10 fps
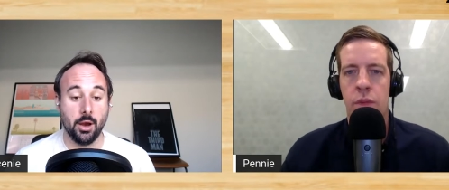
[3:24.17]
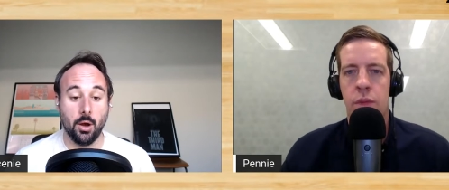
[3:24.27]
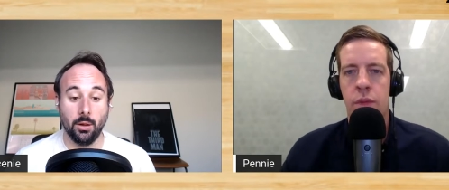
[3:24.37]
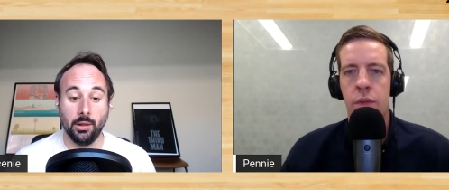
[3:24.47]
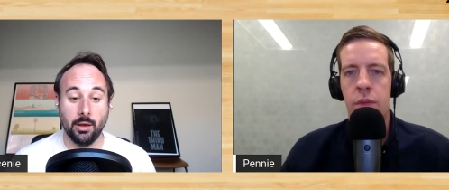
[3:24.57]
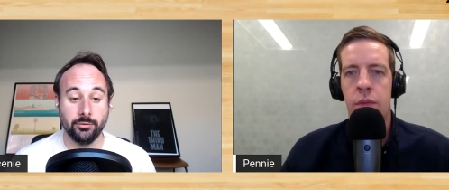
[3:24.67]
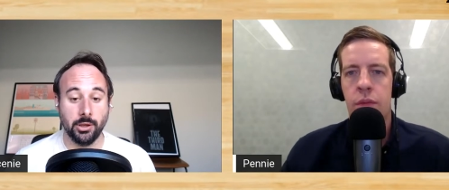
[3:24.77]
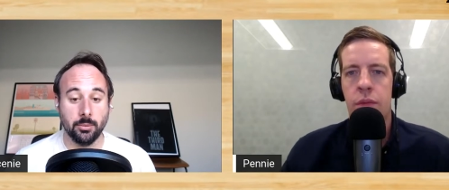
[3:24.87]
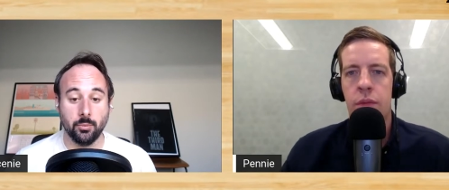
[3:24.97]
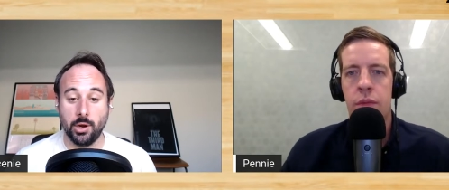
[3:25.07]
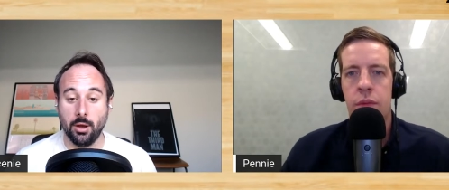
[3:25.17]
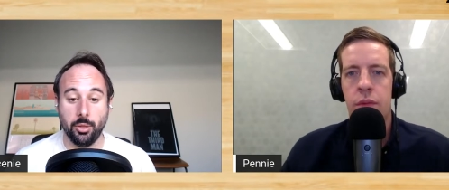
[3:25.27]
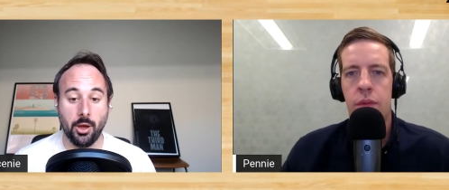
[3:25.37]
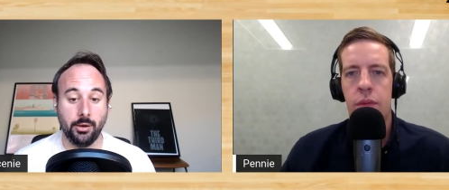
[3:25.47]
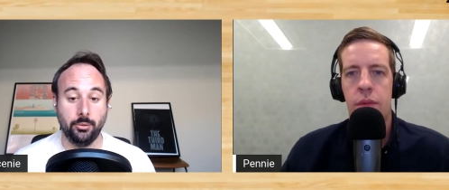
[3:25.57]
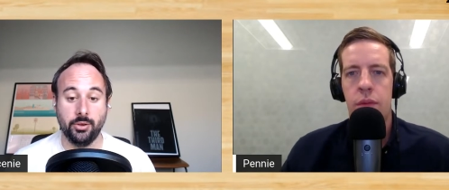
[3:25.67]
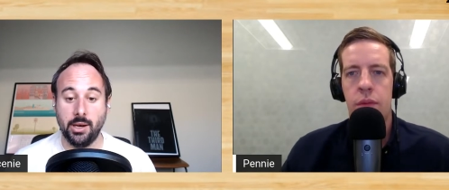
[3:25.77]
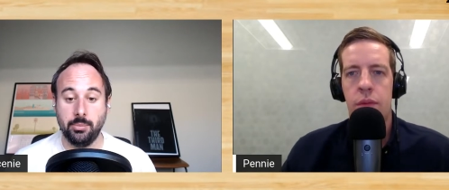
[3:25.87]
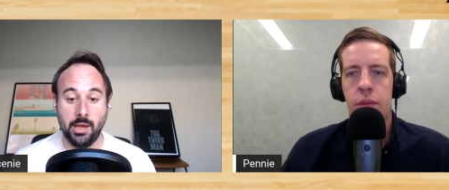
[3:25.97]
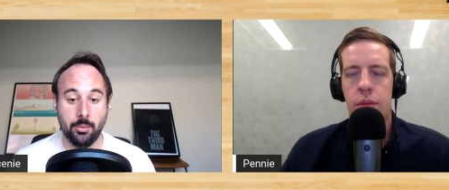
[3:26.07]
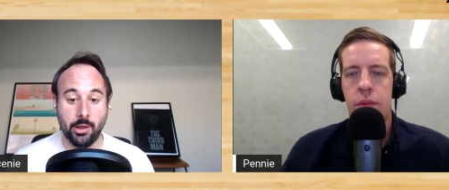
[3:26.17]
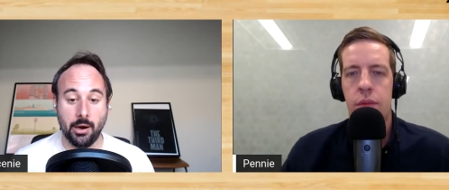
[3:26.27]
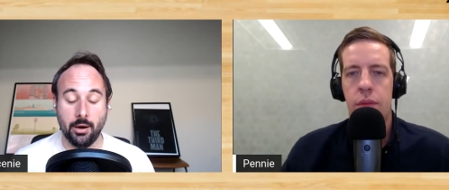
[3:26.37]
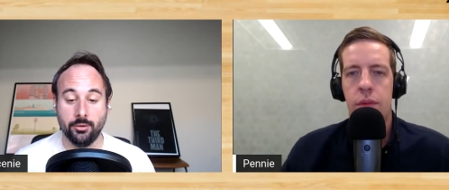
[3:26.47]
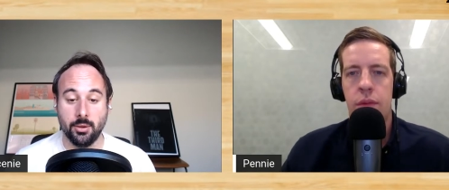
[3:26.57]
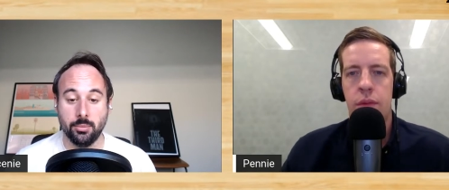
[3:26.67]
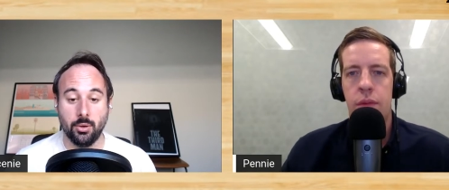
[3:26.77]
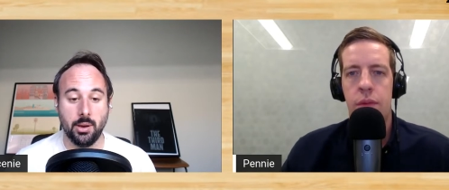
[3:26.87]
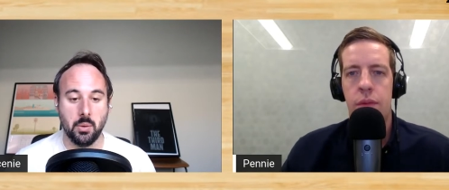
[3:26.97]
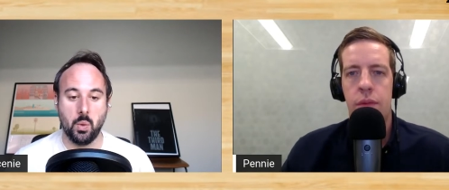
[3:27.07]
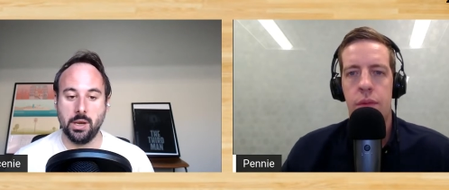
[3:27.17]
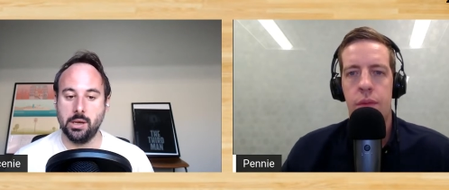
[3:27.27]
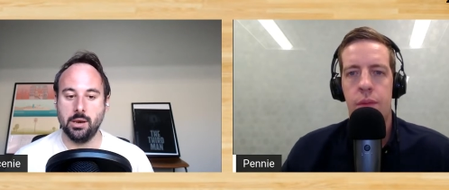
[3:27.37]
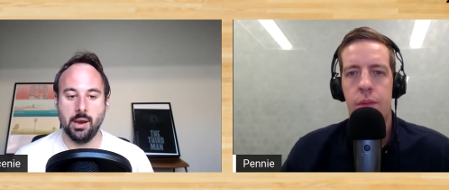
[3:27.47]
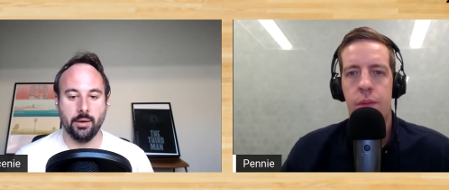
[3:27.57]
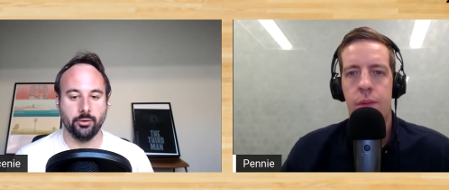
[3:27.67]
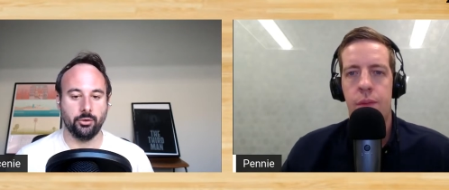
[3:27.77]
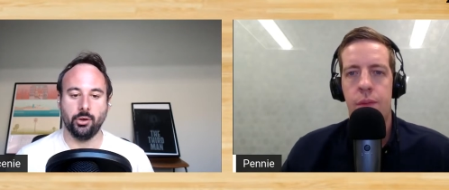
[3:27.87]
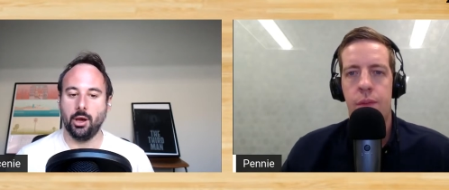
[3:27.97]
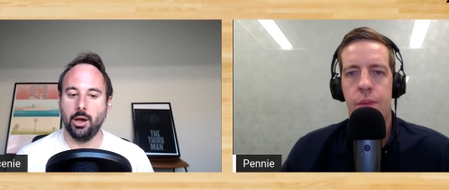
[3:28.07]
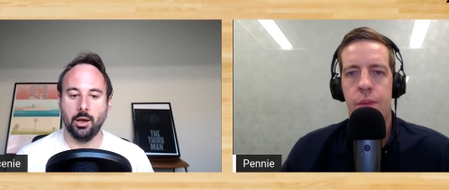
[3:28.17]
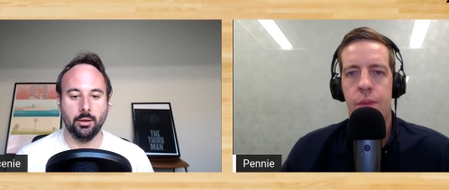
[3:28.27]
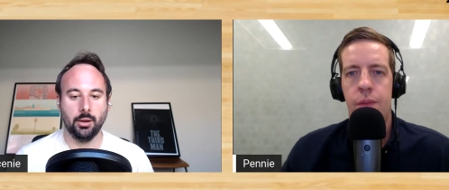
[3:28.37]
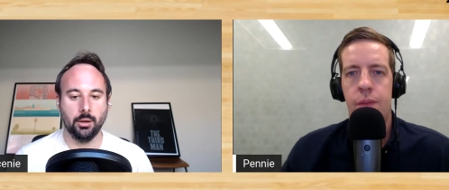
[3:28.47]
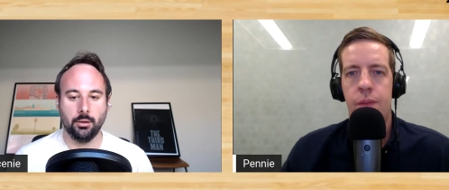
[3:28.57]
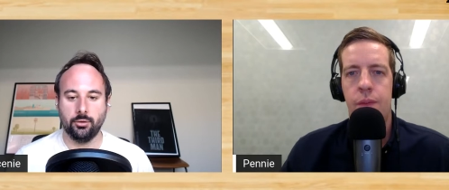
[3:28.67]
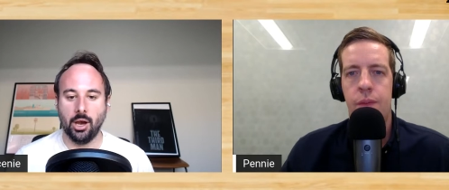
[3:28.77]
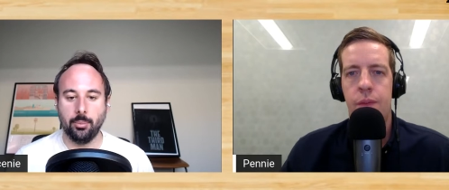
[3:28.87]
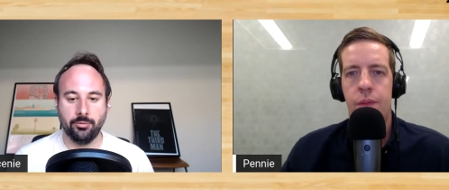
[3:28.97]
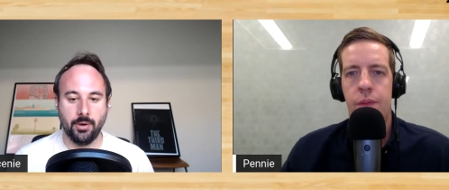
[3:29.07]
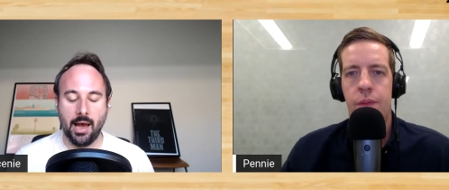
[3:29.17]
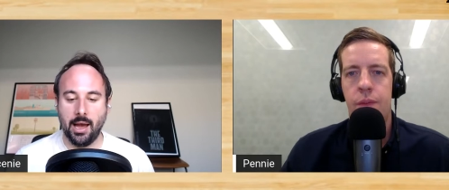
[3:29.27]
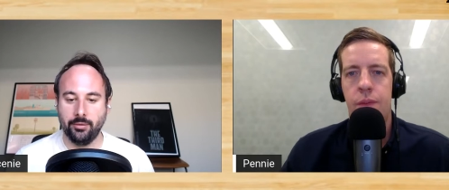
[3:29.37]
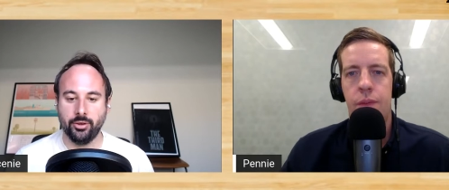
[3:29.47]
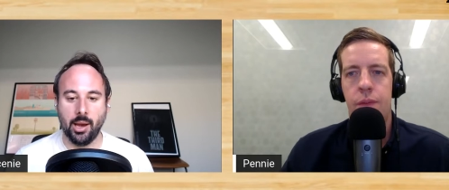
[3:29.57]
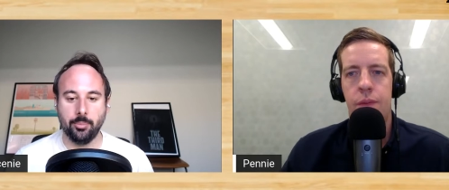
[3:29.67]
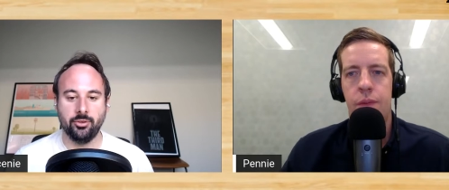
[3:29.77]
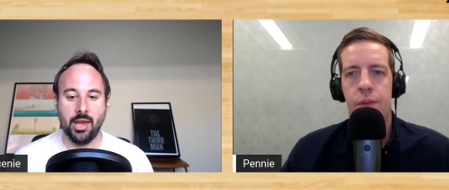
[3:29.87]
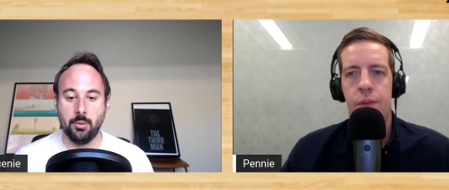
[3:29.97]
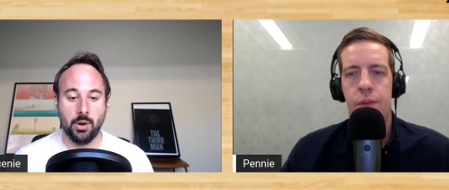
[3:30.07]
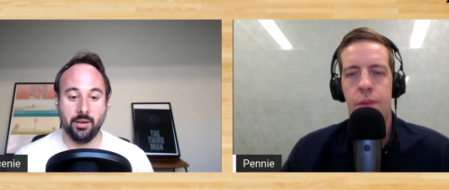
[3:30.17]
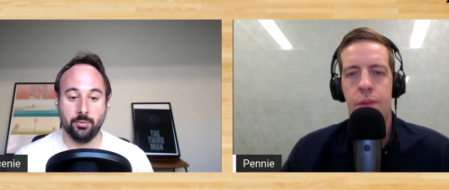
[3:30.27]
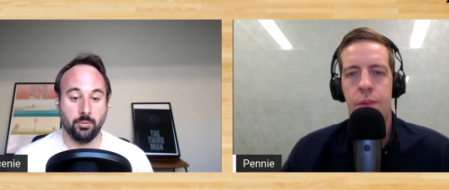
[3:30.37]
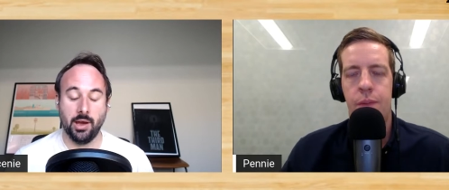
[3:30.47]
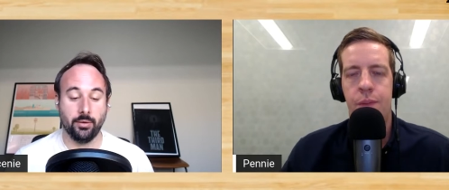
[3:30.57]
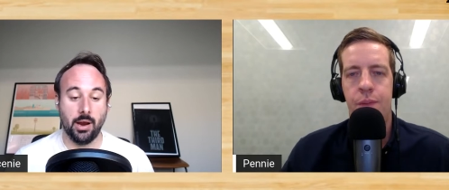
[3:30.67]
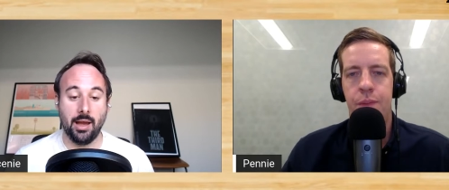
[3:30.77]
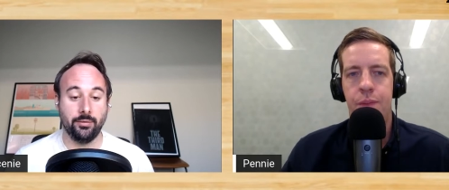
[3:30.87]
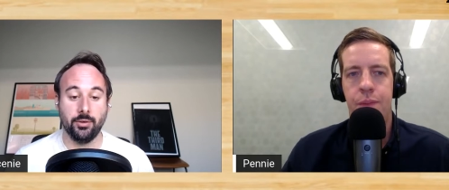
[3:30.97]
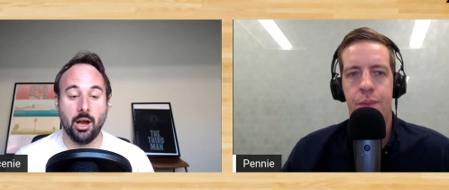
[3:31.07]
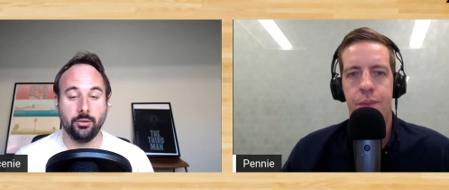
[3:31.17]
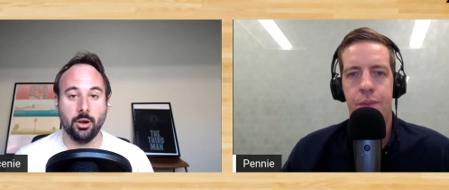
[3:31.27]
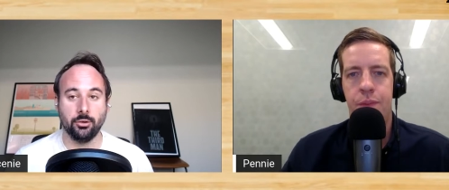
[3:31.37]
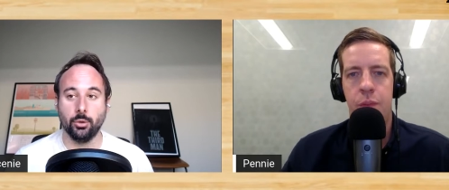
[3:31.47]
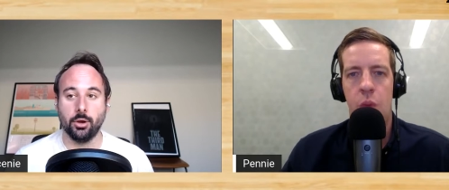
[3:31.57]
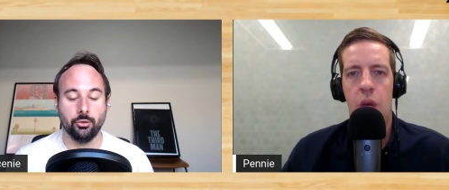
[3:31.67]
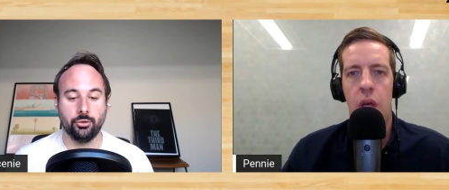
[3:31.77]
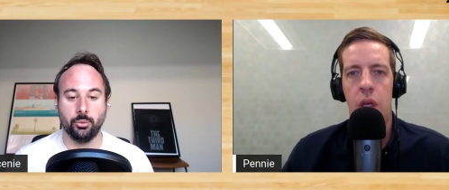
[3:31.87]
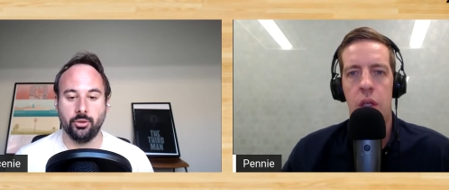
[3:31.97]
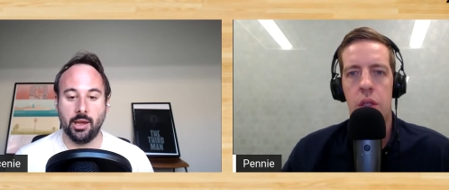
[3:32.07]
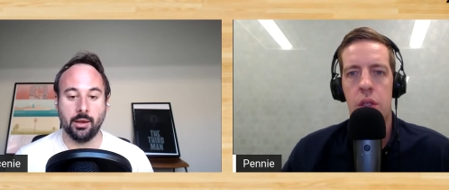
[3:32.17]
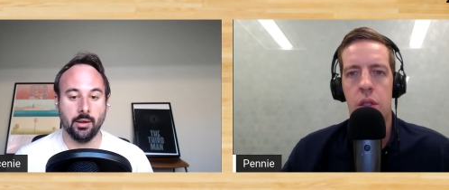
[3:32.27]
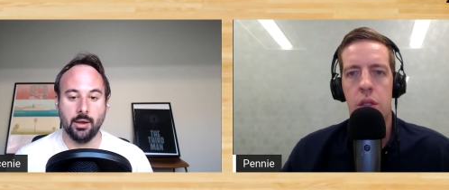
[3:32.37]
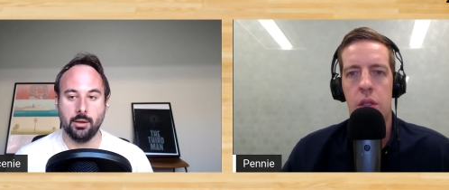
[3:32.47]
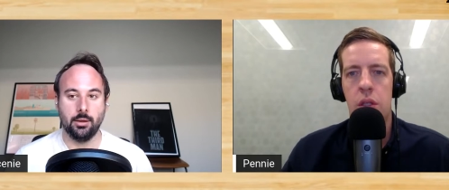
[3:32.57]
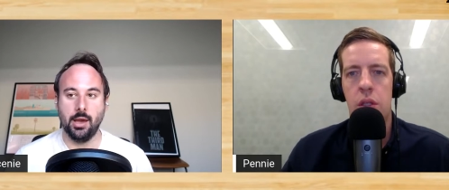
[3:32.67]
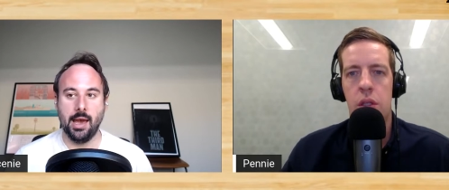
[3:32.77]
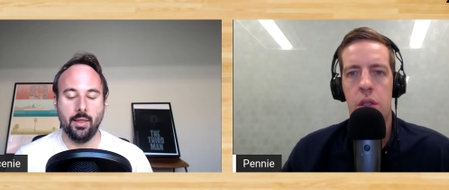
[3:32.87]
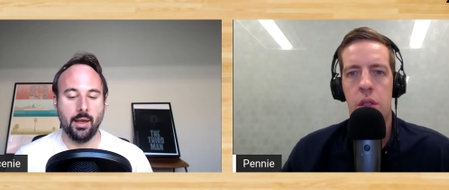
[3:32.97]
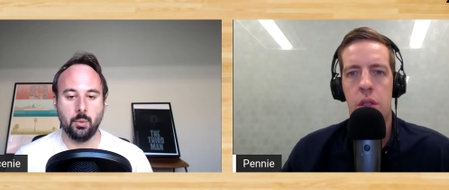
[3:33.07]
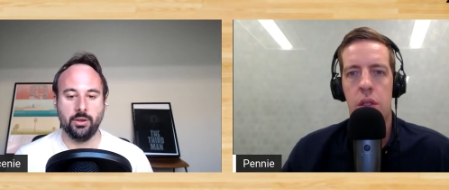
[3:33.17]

Speaker 1: all loved him. We all thought he was an NBA player at some point. We never saw top five, top 10. We've never, I've not talked to a coach that was like, Yeah, like